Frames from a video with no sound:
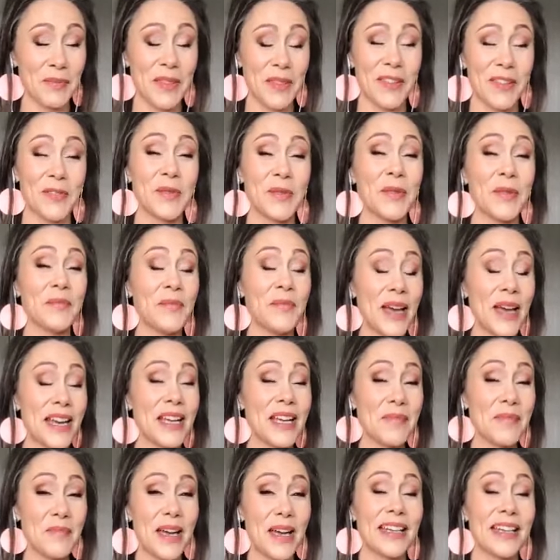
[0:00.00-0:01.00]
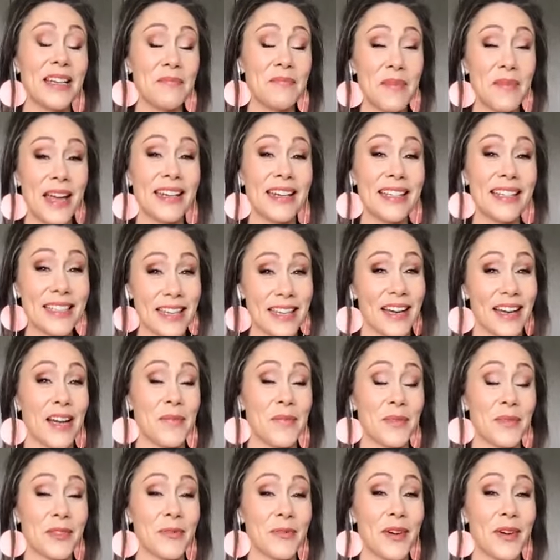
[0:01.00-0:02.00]
but there have been many, many, many
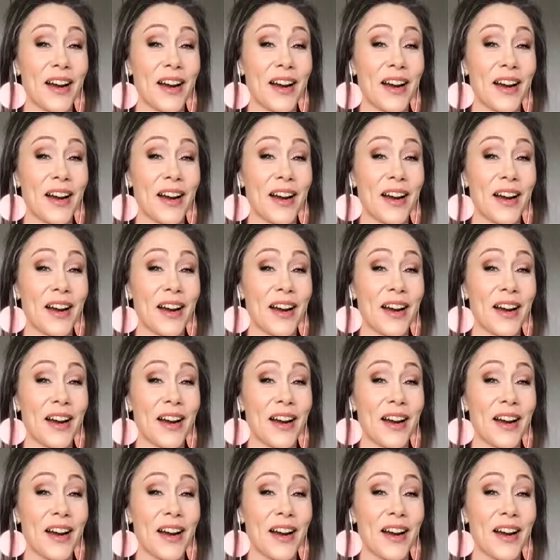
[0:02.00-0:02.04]
times